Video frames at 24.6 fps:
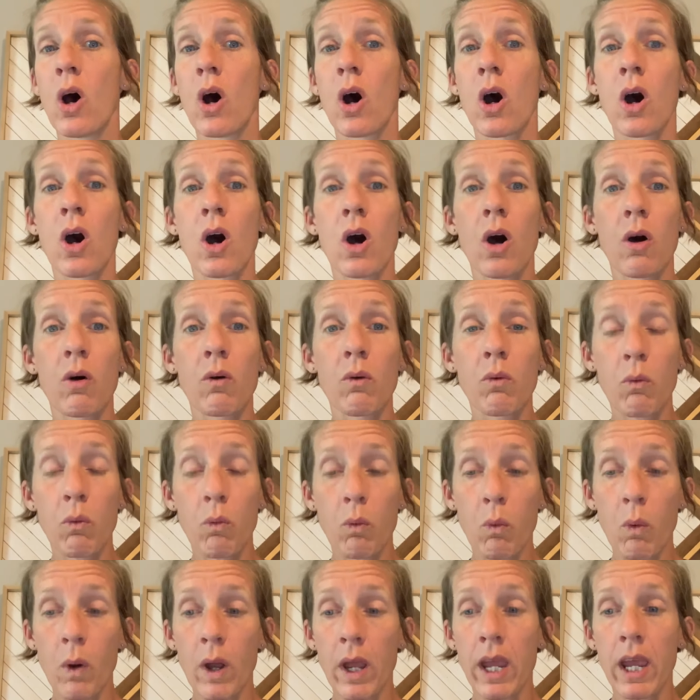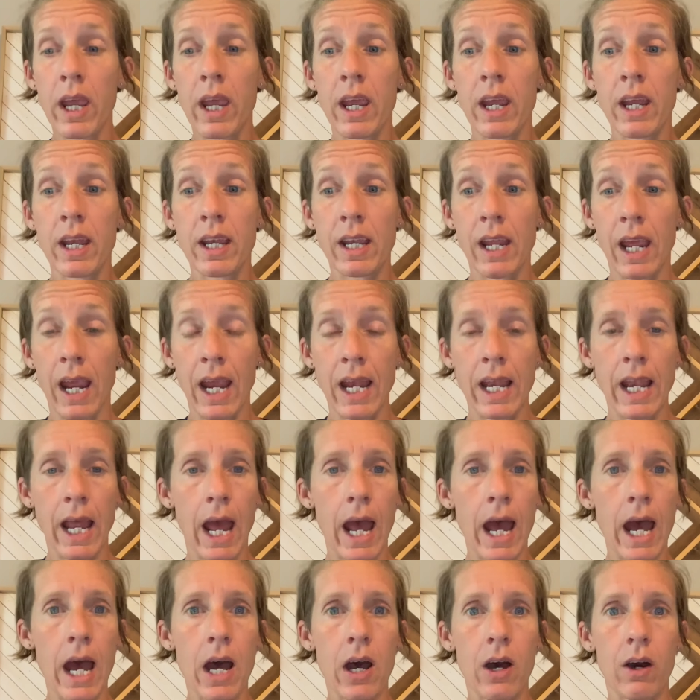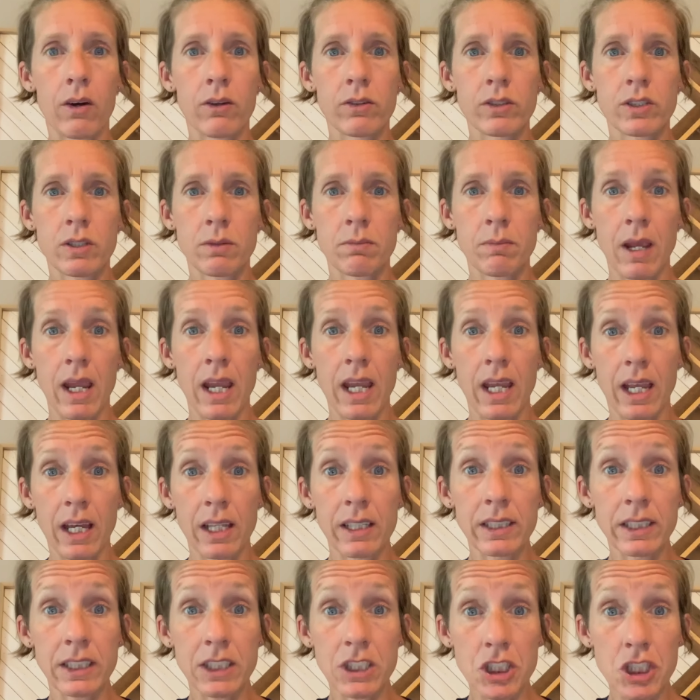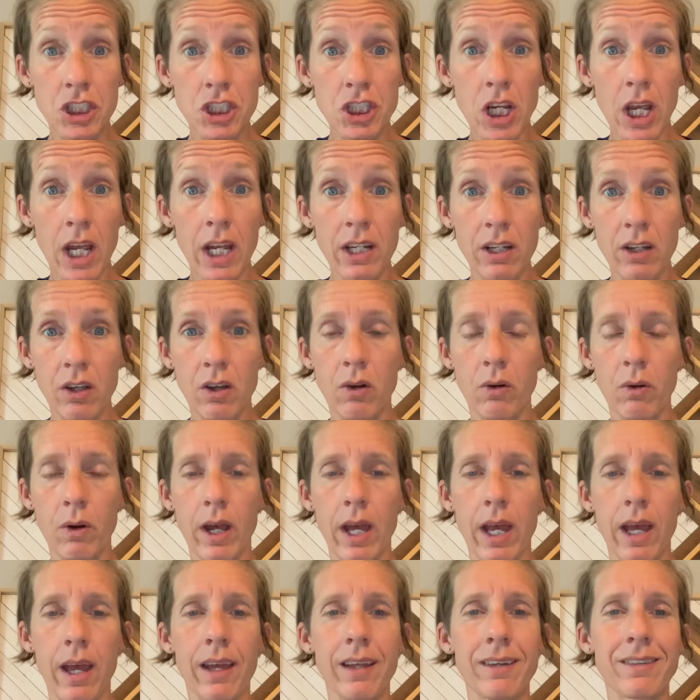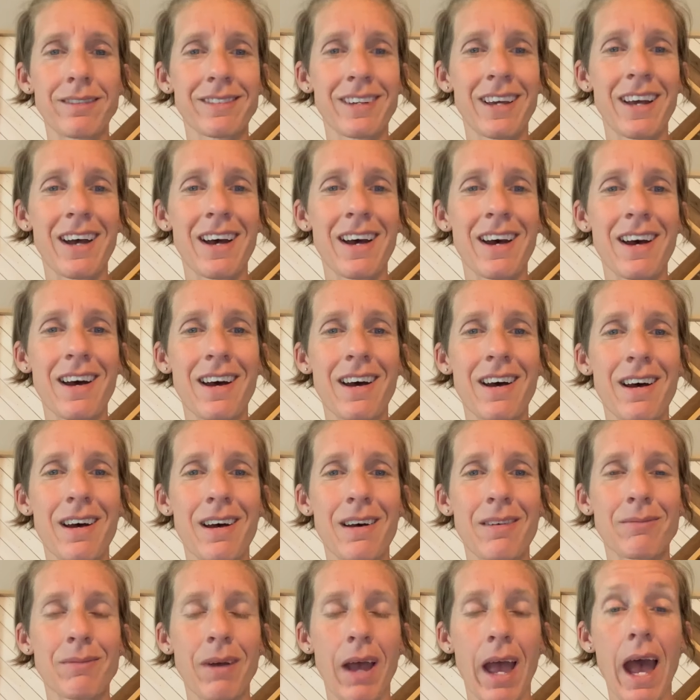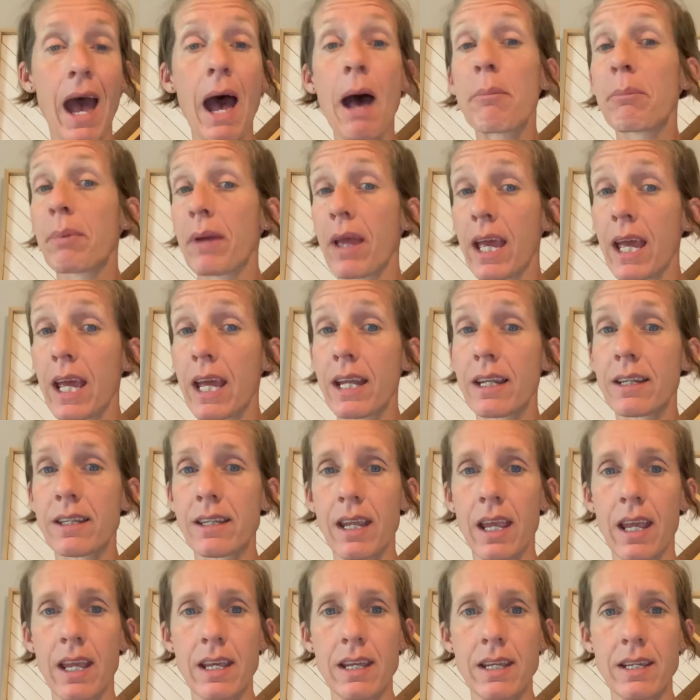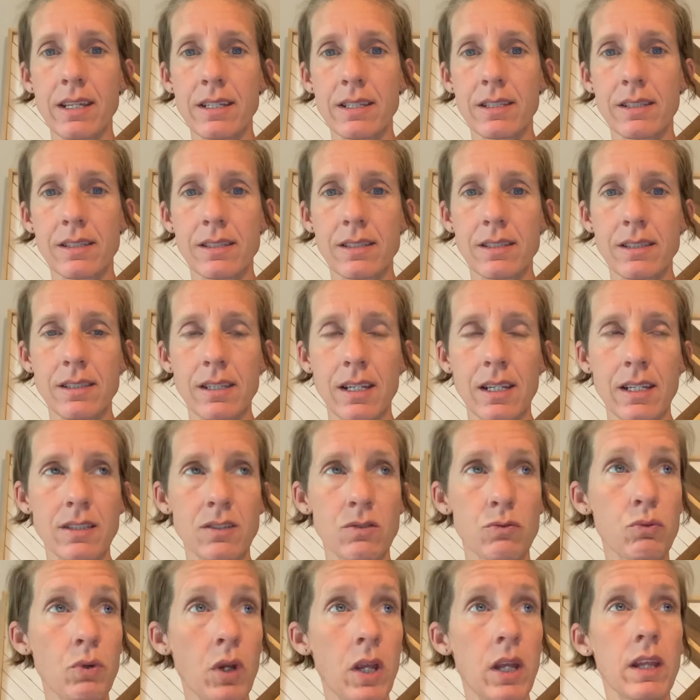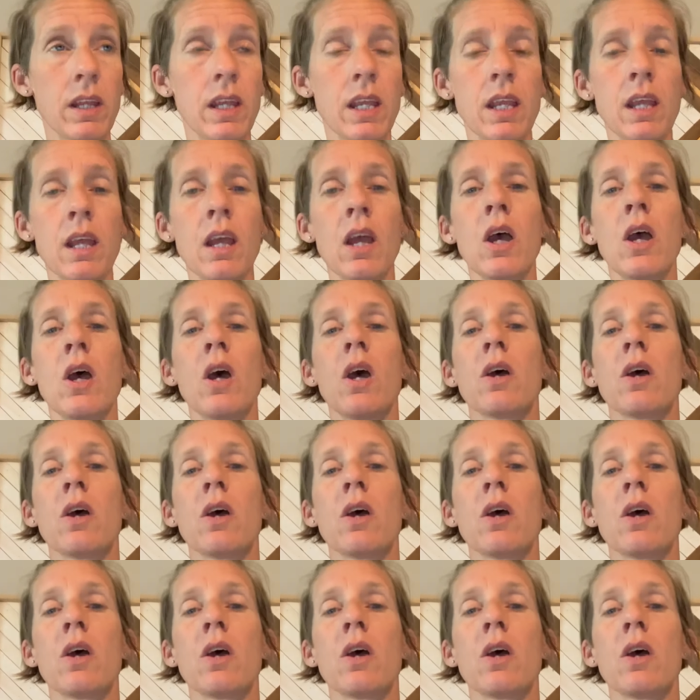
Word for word: uh, when and how to make a legit quit um, happen is is really